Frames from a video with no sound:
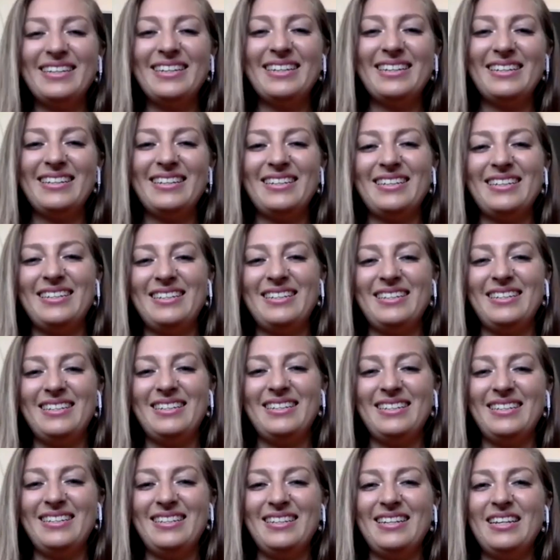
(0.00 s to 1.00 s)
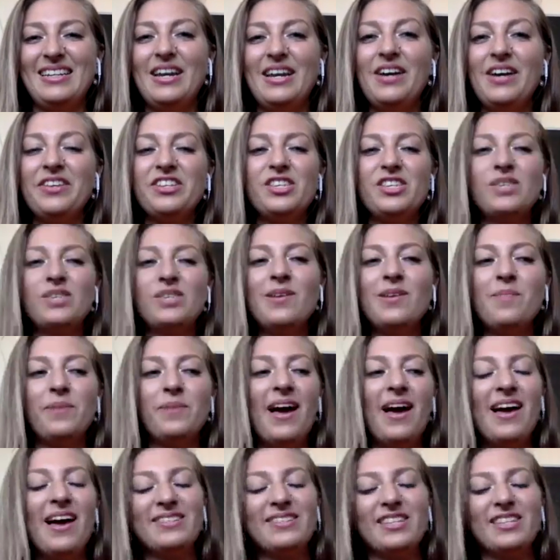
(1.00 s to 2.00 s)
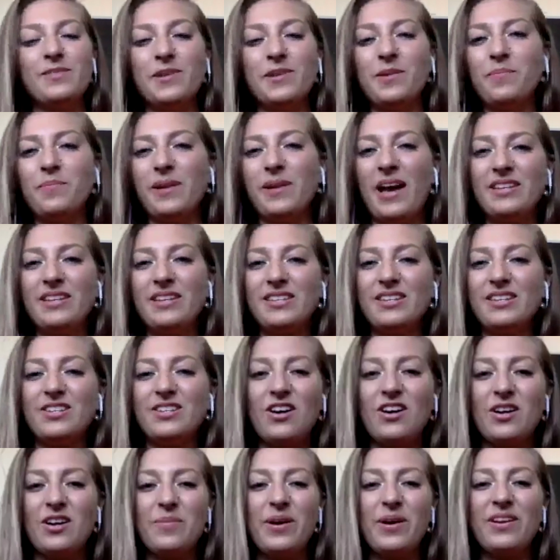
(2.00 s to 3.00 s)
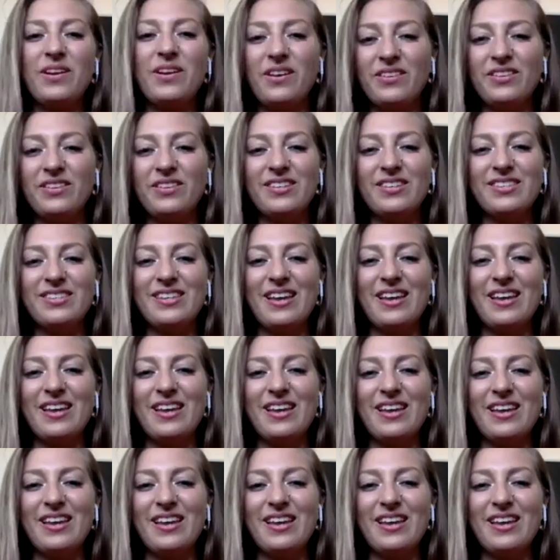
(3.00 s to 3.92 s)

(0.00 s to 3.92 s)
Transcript: Oh, this has been a blast. It's been a blast to talk about all these things.